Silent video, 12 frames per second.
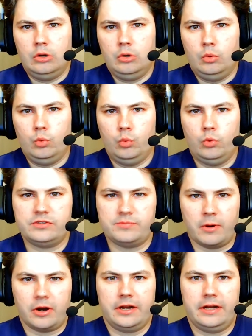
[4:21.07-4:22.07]
was
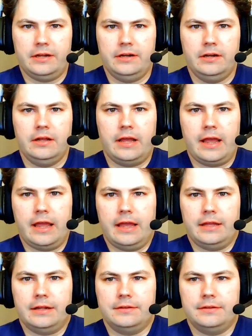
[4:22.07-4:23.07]
marketed,
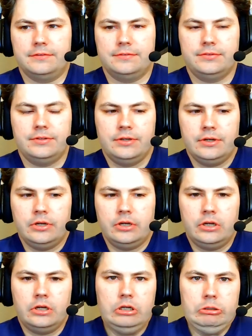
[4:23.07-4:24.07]
and
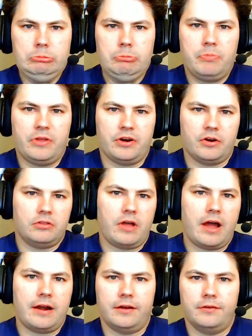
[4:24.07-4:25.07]
there are a
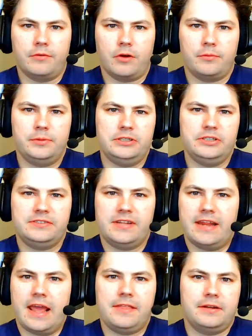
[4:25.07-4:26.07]
lot of RPGs
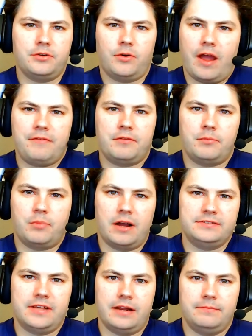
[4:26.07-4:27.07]
today that don't have their box
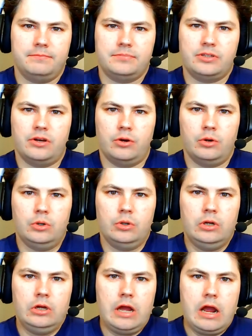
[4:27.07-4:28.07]
set. So
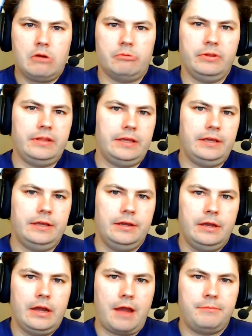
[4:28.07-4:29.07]
really,
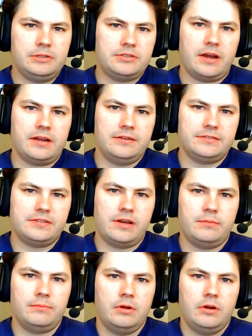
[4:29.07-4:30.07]
I've been talking to
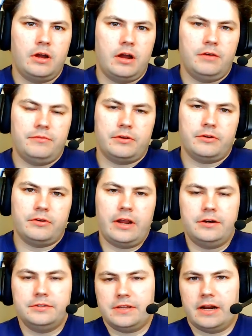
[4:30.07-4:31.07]
some of the
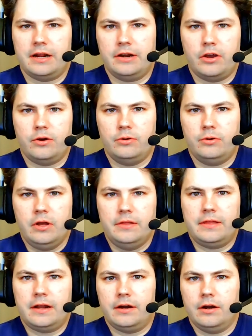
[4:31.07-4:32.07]
creators that I know
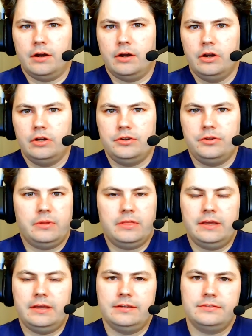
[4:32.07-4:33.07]
that are doing
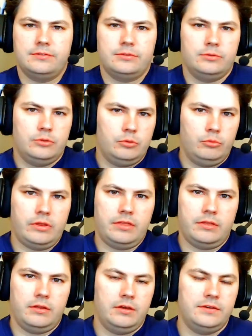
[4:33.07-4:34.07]
things with
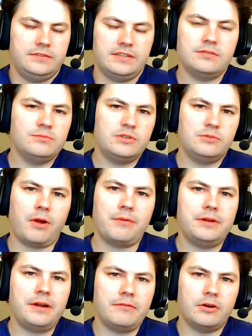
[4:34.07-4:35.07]
systems you probably
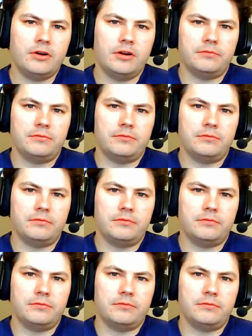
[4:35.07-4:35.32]
never heard of,